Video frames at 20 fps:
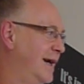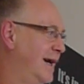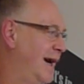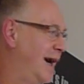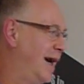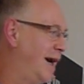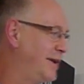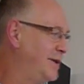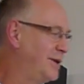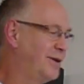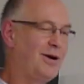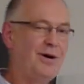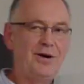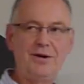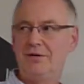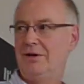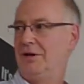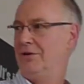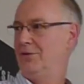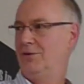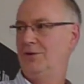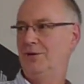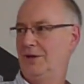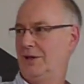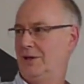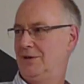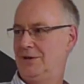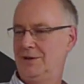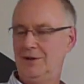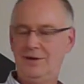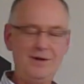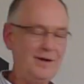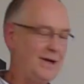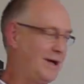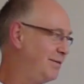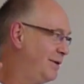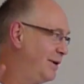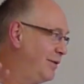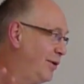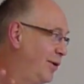And you can't get
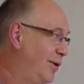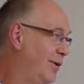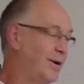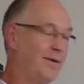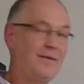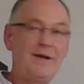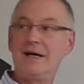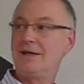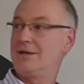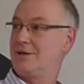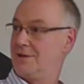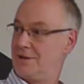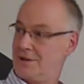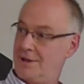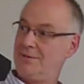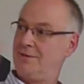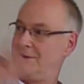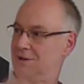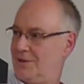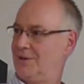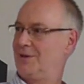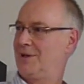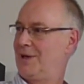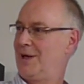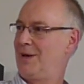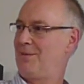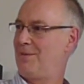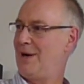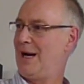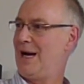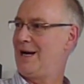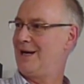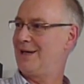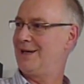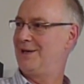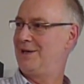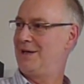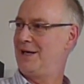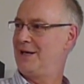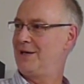rid of all of that, so some of it's going to come back
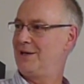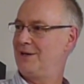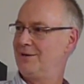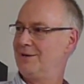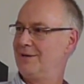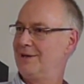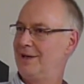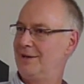and hit you.